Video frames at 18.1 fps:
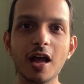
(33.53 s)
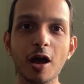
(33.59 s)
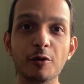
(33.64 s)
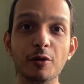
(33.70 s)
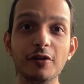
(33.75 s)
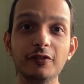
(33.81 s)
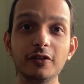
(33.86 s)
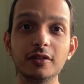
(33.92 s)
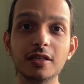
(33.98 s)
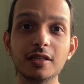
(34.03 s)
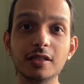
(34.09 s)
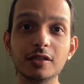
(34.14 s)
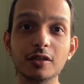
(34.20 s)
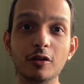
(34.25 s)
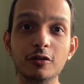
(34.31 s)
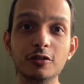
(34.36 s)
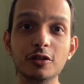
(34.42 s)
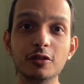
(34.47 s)
However, this
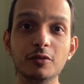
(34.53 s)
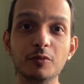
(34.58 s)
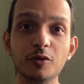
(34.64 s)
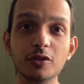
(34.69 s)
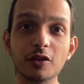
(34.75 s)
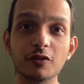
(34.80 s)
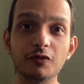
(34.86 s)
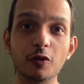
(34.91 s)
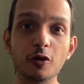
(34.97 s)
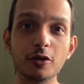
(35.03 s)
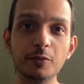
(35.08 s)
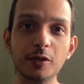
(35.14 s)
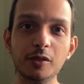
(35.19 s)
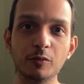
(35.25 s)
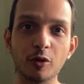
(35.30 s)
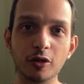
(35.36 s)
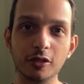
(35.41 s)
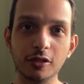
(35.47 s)
is also the most
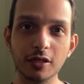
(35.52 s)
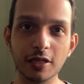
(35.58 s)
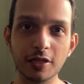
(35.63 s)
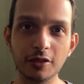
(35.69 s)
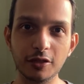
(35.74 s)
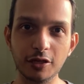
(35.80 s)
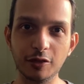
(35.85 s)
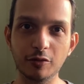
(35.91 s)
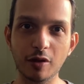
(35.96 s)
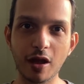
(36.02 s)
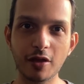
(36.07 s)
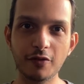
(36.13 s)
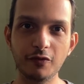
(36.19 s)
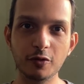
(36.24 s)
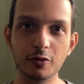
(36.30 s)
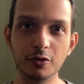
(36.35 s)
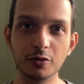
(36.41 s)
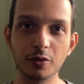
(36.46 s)
affordable model in the new
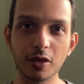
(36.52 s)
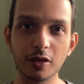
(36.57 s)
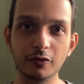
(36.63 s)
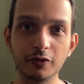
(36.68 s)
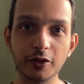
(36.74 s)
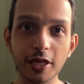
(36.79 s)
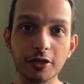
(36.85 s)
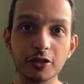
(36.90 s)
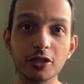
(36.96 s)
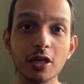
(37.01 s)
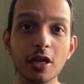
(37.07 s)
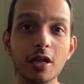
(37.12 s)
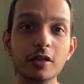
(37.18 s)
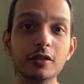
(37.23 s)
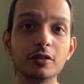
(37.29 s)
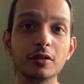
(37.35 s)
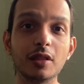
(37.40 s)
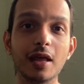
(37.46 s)
iPhone 12 range,
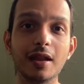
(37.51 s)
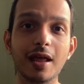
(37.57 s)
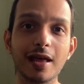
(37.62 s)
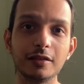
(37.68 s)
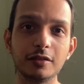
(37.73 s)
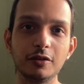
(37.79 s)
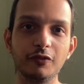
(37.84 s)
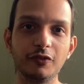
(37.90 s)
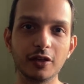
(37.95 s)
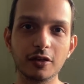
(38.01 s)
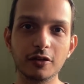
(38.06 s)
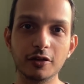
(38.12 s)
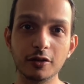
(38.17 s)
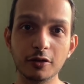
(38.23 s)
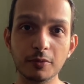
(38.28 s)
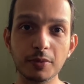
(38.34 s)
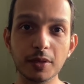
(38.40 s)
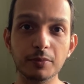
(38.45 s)
so that has to figure
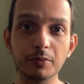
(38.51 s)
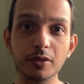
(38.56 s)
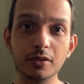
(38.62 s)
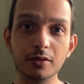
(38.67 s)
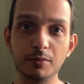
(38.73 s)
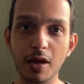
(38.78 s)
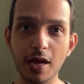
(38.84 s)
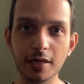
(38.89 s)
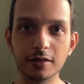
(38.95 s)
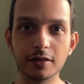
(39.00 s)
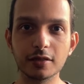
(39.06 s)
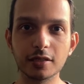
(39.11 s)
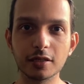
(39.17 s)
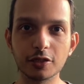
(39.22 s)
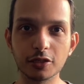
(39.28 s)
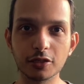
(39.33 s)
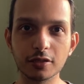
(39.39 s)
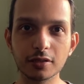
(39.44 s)
into people's buying
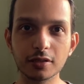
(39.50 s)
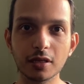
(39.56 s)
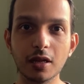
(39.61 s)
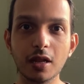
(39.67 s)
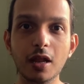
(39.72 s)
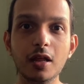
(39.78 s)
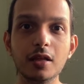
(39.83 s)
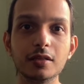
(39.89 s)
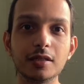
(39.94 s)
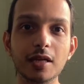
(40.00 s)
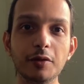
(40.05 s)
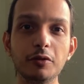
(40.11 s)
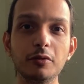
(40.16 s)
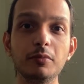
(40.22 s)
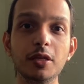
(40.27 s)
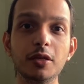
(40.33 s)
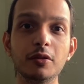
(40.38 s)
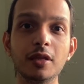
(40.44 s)
decisions. Stay
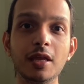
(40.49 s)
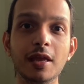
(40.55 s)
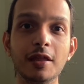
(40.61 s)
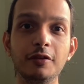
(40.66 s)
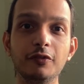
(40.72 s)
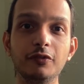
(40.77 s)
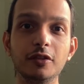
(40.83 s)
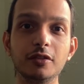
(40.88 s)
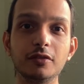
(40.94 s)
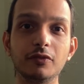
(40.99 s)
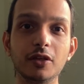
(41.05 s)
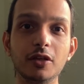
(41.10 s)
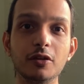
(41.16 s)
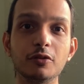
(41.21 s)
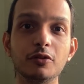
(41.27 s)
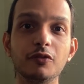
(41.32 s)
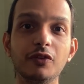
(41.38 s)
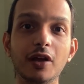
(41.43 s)
with me to the end of this
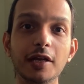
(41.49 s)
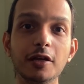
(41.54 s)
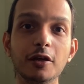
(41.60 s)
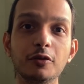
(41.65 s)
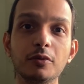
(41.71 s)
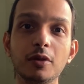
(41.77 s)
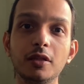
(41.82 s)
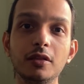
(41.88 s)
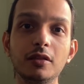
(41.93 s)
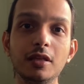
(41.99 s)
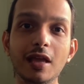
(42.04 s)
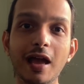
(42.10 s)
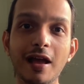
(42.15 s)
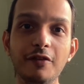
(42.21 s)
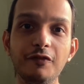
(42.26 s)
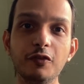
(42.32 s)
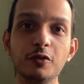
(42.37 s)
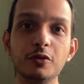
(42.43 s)
video to find out whether the
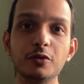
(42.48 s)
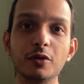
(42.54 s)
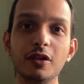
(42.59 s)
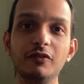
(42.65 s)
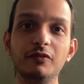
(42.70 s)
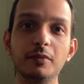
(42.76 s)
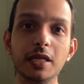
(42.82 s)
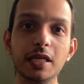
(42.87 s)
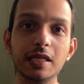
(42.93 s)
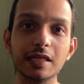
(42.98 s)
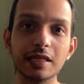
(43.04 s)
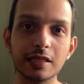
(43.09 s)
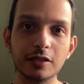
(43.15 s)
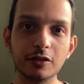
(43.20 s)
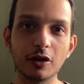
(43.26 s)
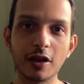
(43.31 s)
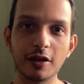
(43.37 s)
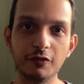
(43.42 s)
iPhone 12 mini
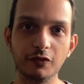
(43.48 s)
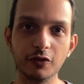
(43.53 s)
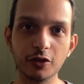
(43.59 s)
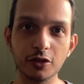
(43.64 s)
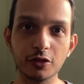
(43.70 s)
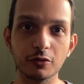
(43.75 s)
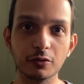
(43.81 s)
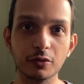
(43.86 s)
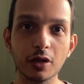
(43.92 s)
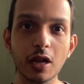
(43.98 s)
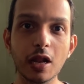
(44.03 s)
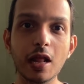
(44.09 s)
is right for you.